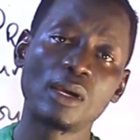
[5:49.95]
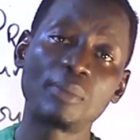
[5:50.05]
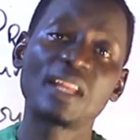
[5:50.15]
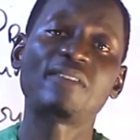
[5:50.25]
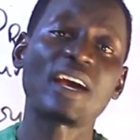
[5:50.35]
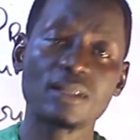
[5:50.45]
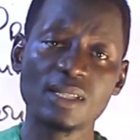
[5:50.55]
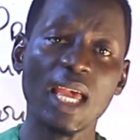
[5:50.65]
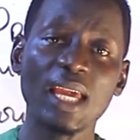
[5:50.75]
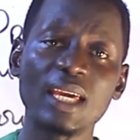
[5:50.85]
But if I
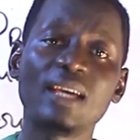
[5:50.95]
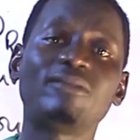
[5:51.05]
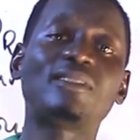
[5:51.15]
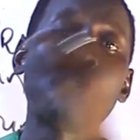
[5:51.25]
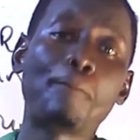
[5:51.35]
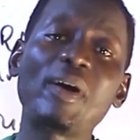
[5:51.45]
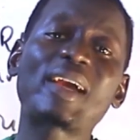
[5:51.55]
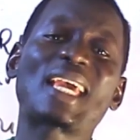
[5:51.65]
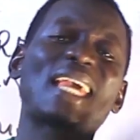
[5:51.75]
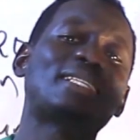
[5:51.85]
say, the
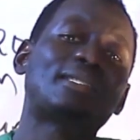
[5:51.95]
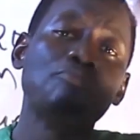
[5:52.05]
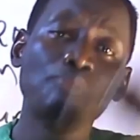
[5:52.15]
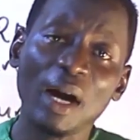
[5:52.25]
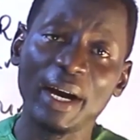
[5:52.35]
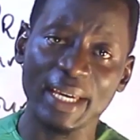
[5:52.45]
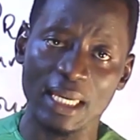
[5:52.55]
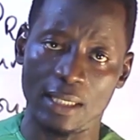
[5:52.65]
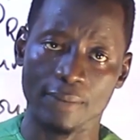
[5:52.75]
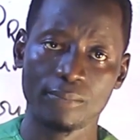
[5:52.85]
book is
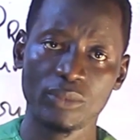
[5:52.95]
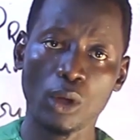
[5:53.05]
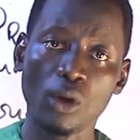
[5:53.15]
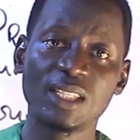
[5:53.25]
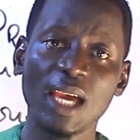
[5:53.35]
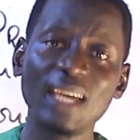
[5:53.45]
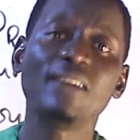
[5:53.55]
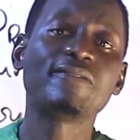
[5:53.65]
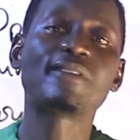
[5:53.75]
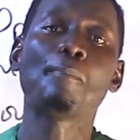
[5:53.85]
mine,
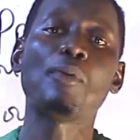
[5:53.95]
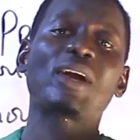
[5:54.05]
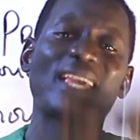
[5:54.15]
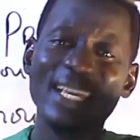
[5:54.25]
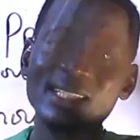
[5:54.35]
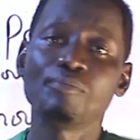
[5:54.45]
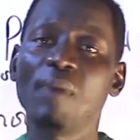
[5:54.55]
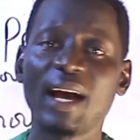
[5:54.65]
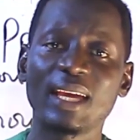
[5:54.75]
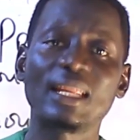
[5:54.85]
okay? The book is
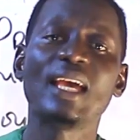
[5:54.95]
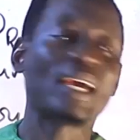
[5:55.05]
mine.